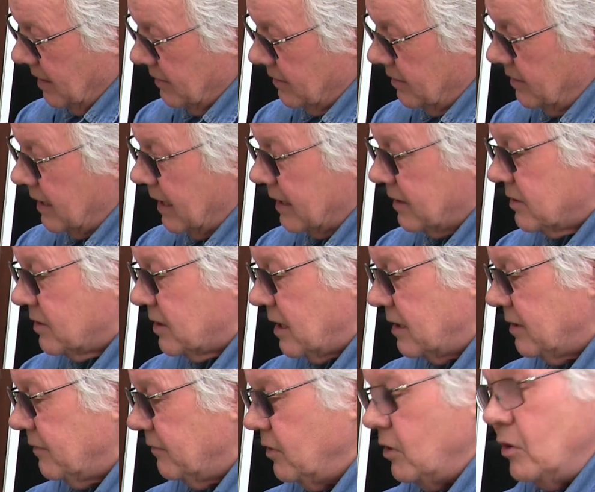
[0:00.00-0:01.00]
the next
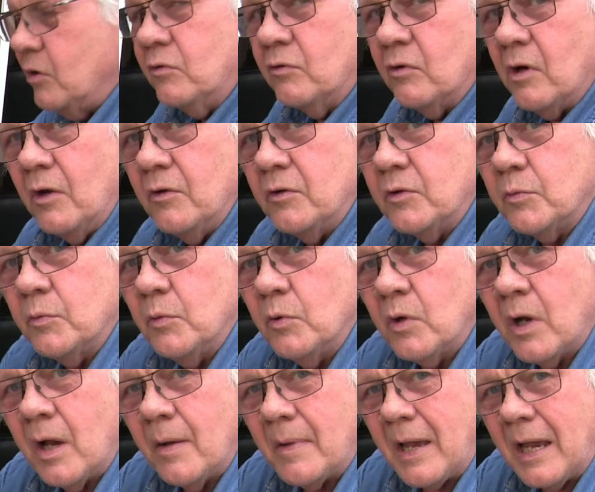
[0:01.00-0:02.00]
set of new growths will
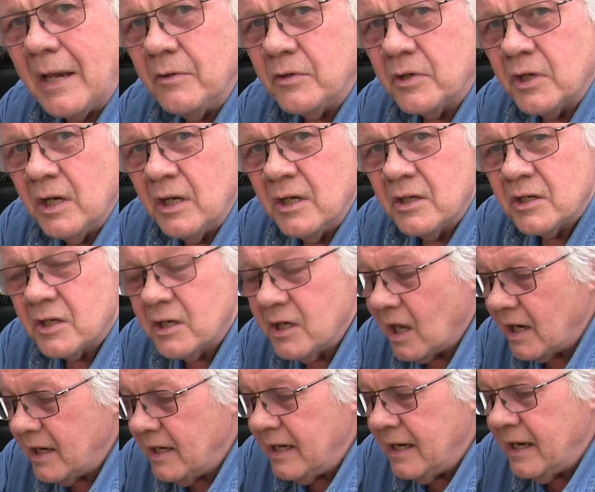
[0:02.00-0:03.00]
come out
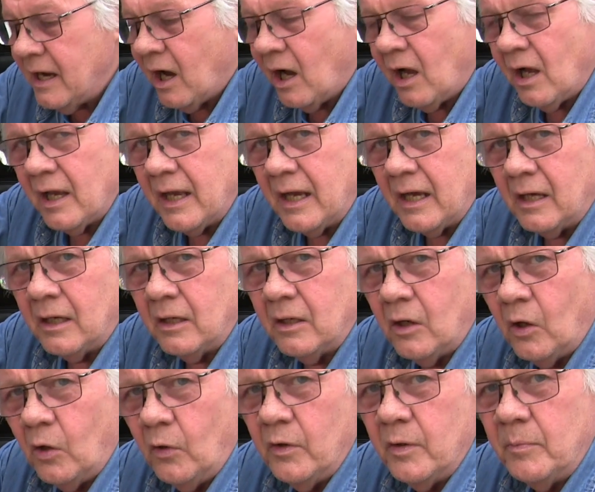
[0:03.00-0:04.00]
slightly higher
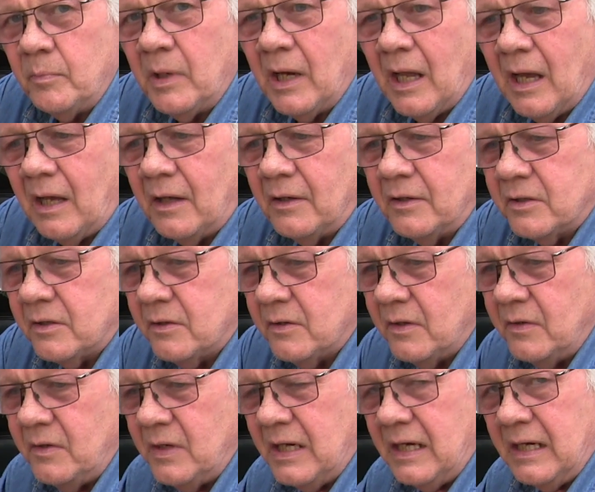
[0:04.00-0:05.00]
on the plant
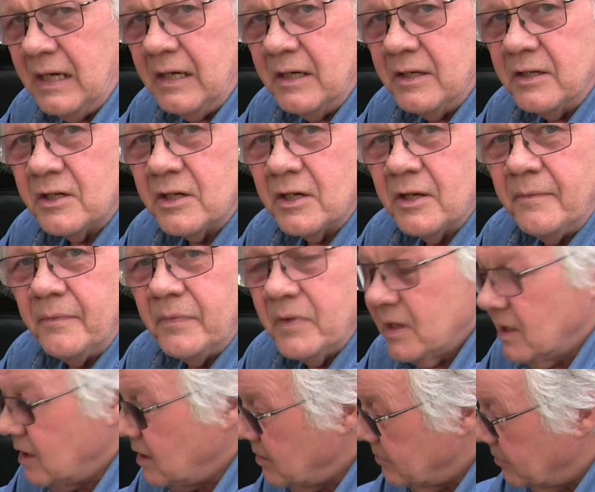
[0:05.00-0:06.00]
than these,
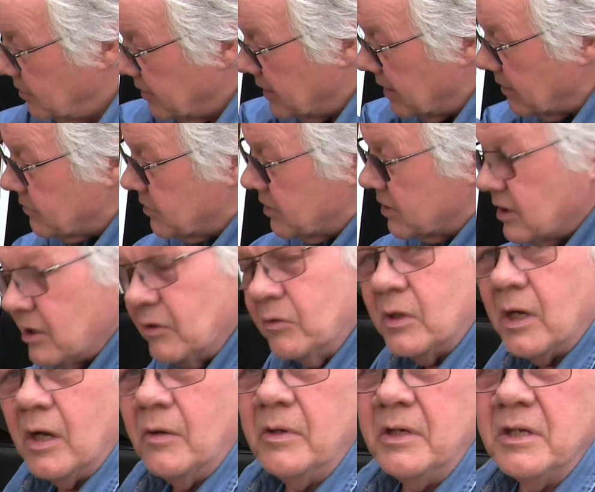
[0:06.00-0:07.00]
but they'll still
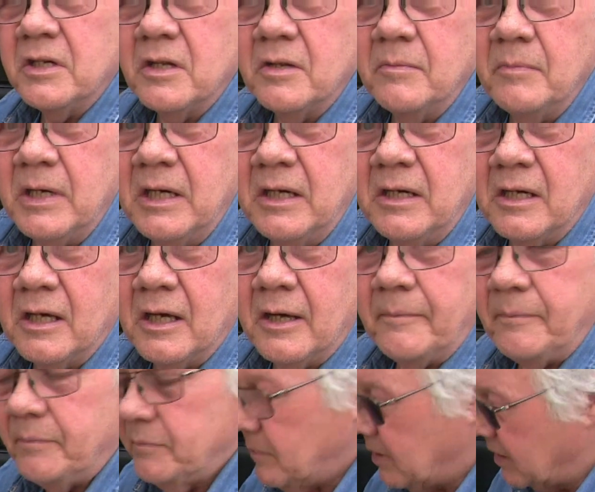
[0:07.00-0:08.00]
go into the media
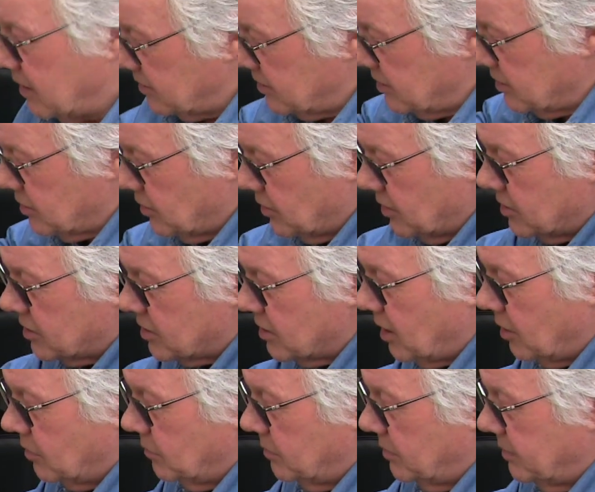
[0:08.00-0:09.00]
because it's on a
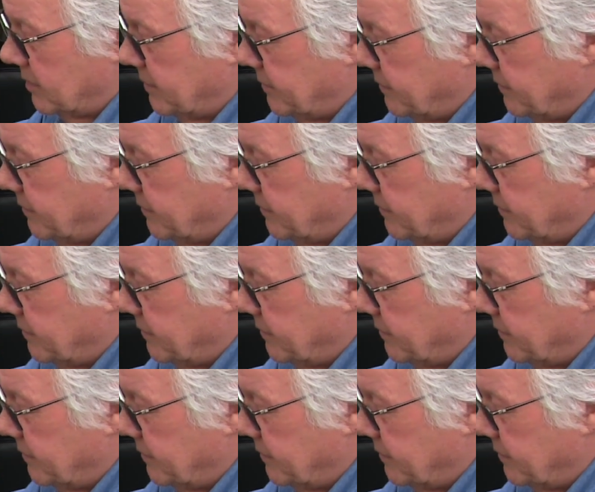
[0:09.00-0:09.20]
slope.